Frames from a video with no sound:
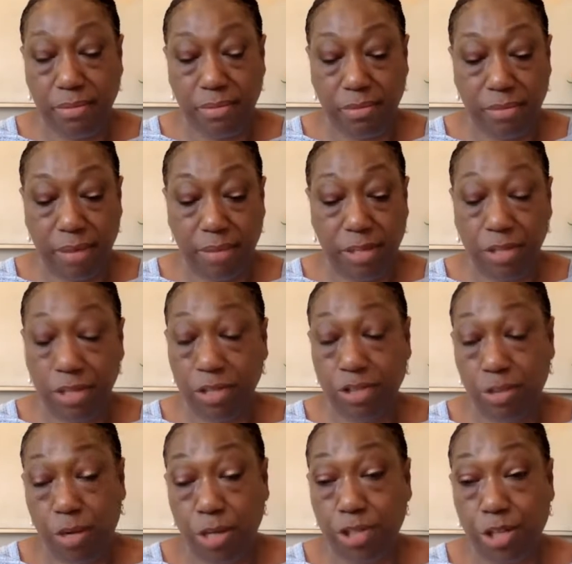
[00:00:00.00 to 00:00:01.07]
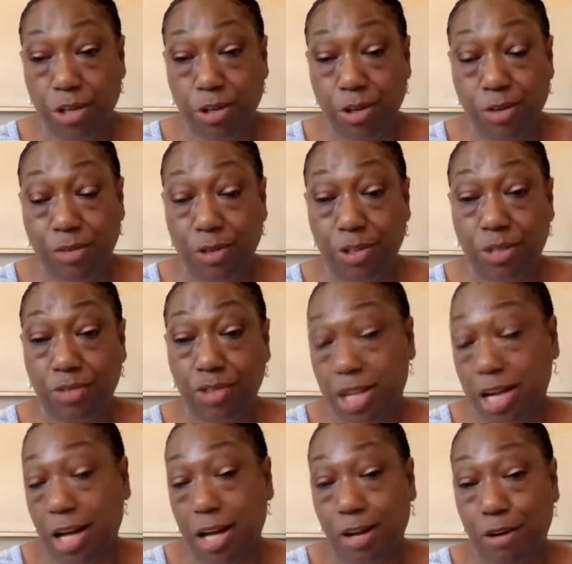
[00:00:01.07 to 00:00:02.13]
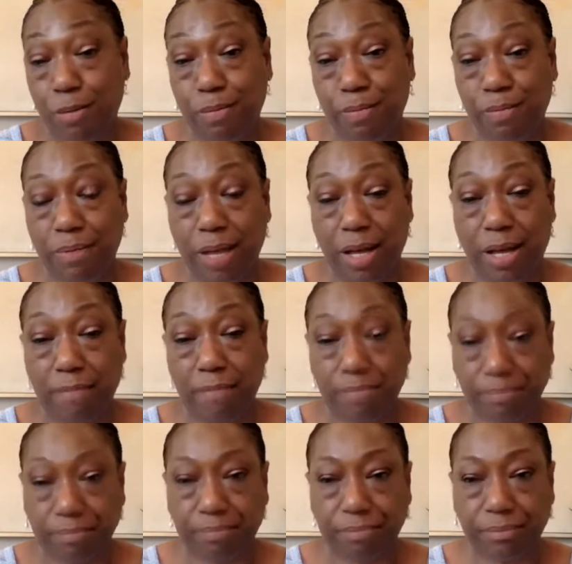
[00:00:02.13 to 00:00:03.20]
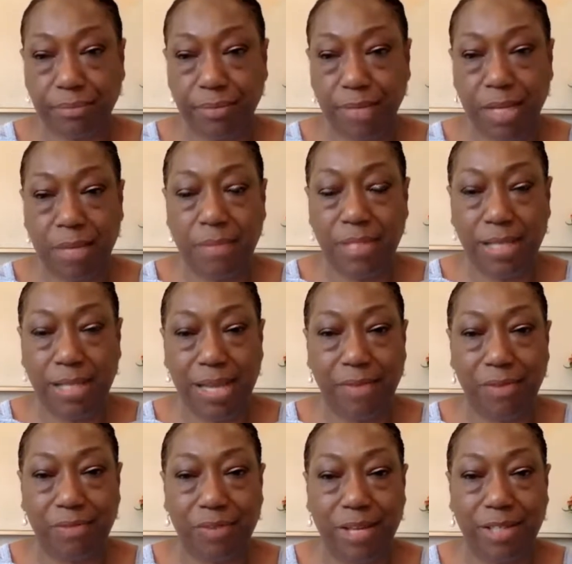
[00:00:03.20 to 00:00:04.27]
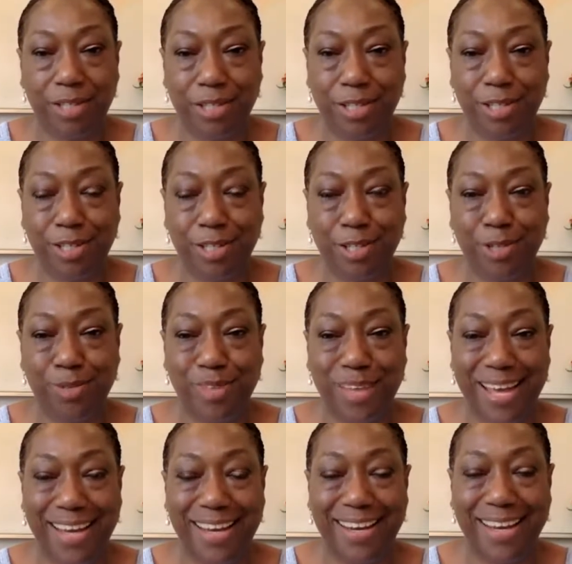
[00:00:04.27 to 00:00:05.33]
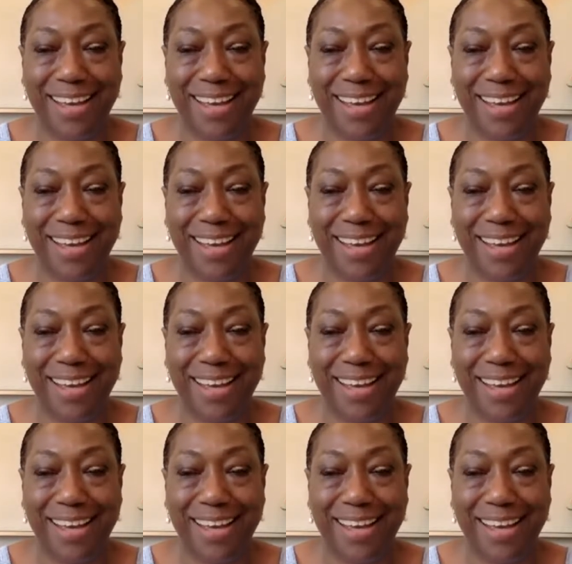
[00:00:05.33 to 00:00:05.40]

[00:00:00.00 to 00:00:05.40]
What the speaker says: wanted to go to the University of Chicago, but didn't have the funds to do that.